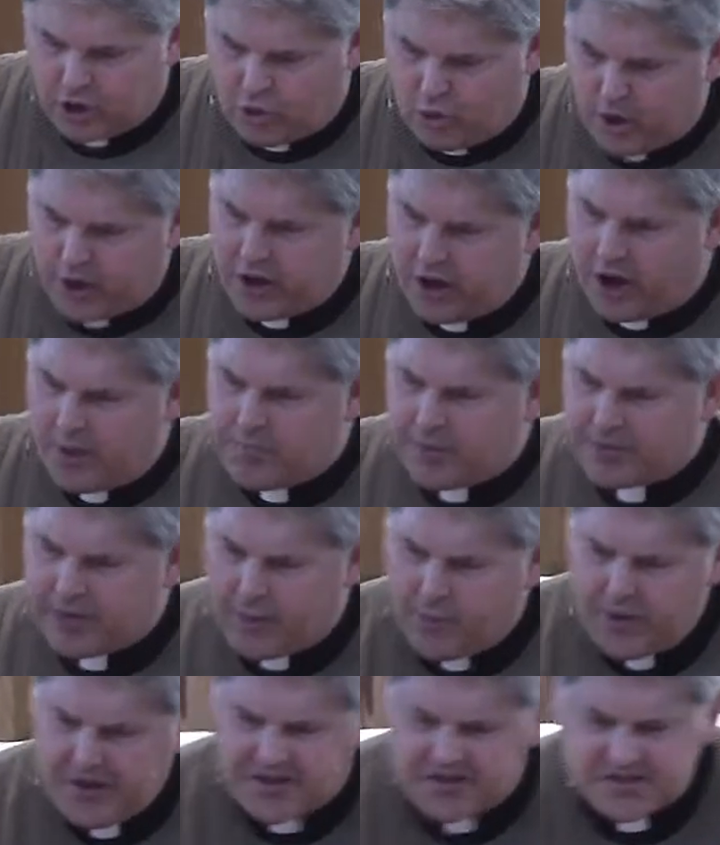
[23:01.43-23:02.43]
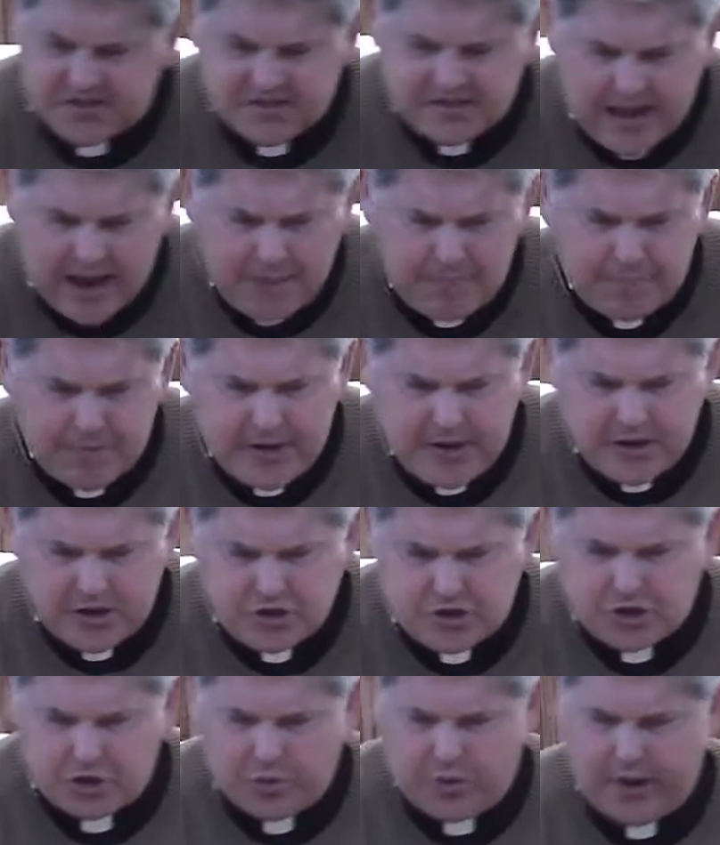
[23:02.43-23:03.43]
courtyard, but then we step
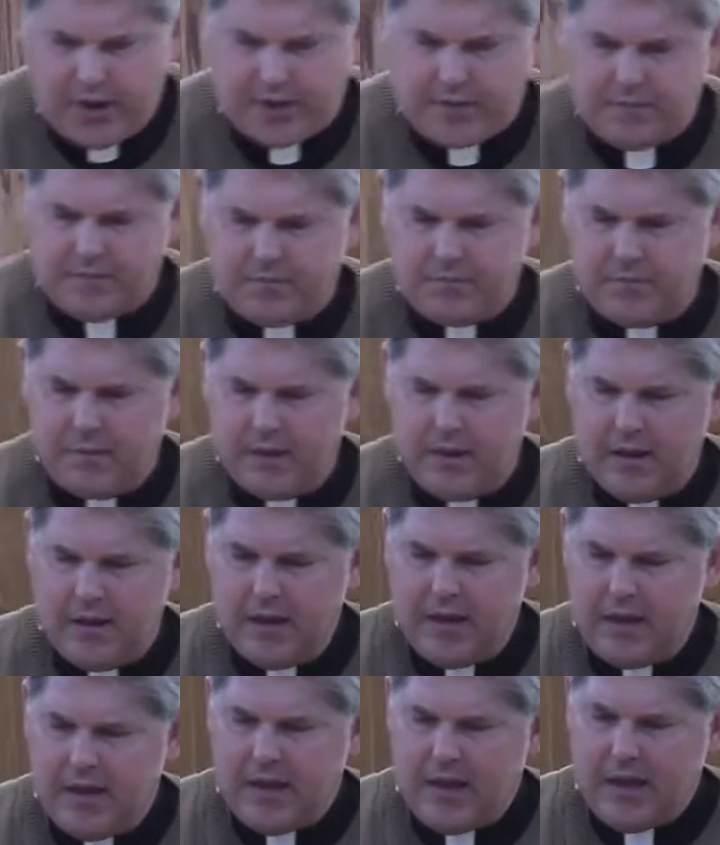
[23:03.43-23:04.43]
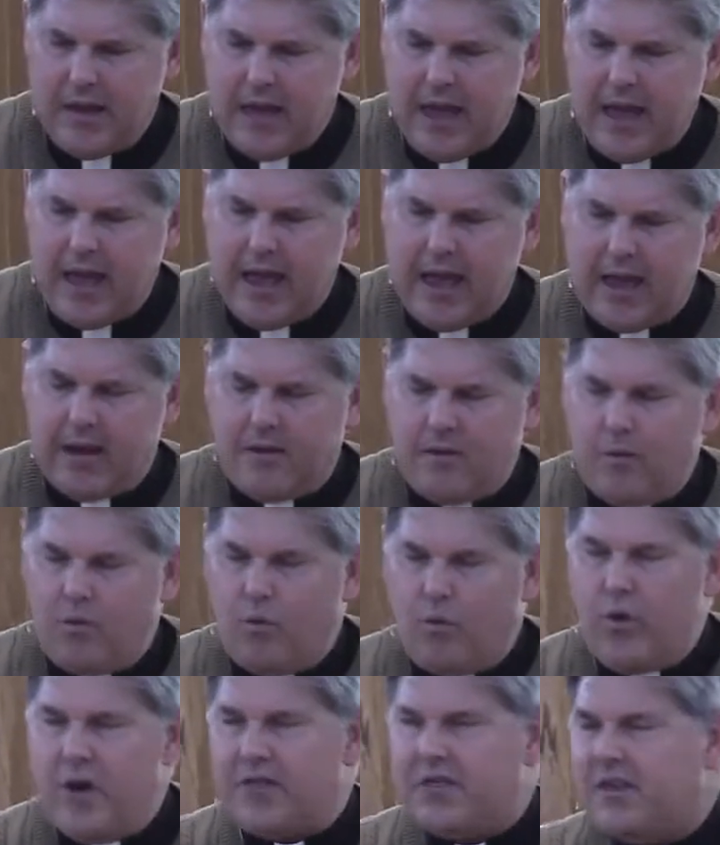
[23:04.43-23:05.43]
into it and
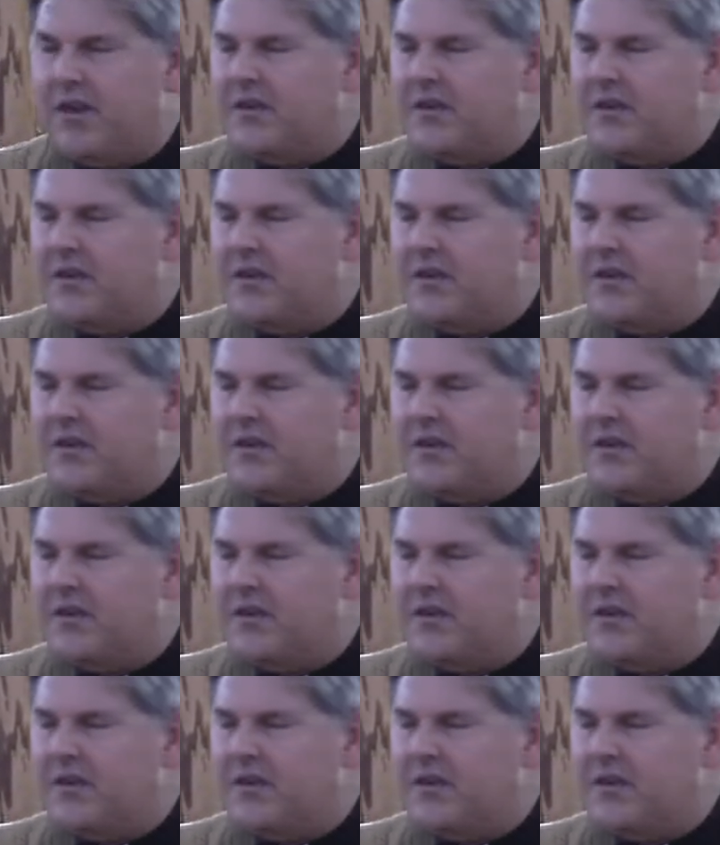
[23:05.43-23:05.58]
with